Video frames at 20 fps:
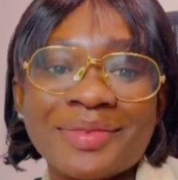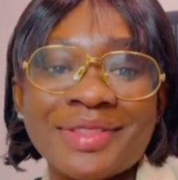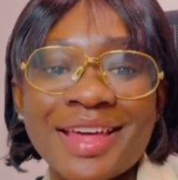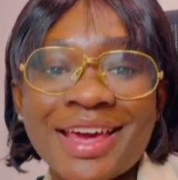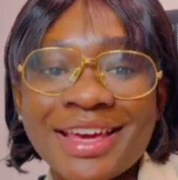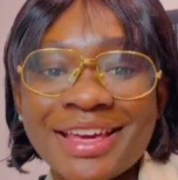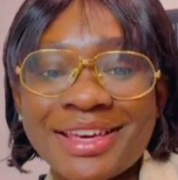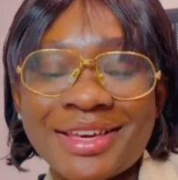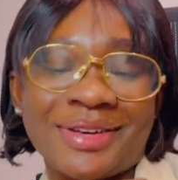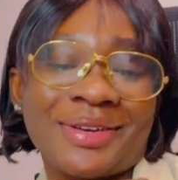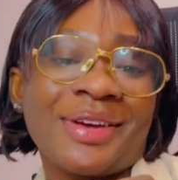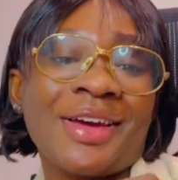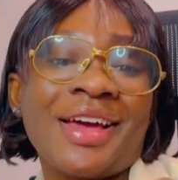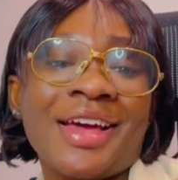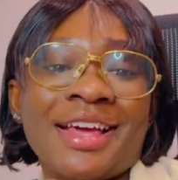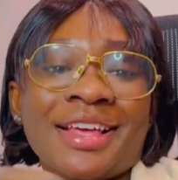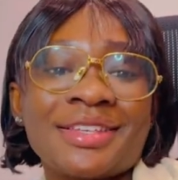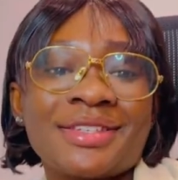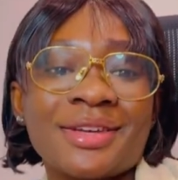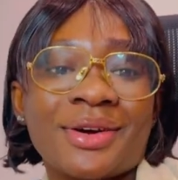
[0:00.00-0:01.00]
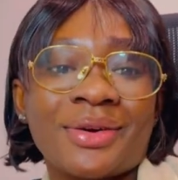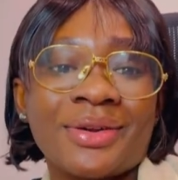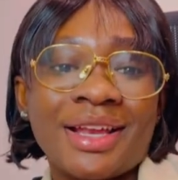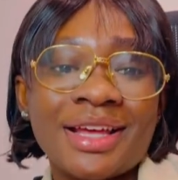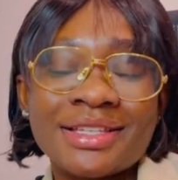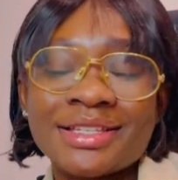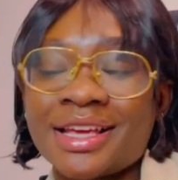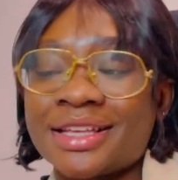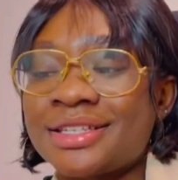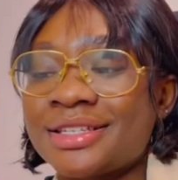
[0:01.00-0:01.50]
Thank you. So
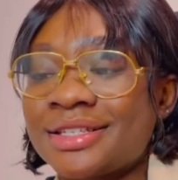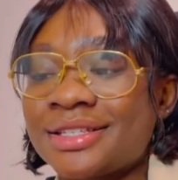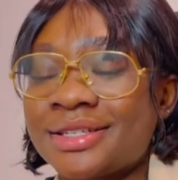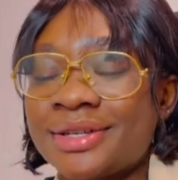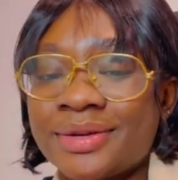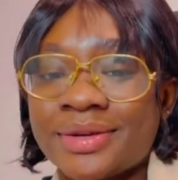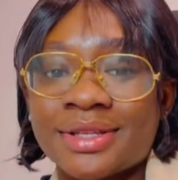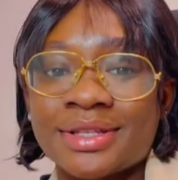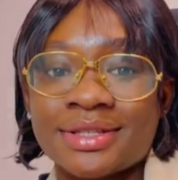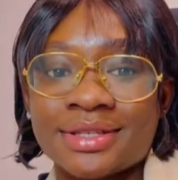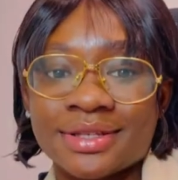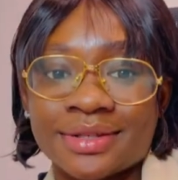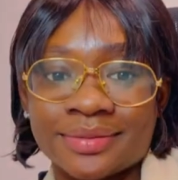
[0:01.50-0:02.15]
let's get into it.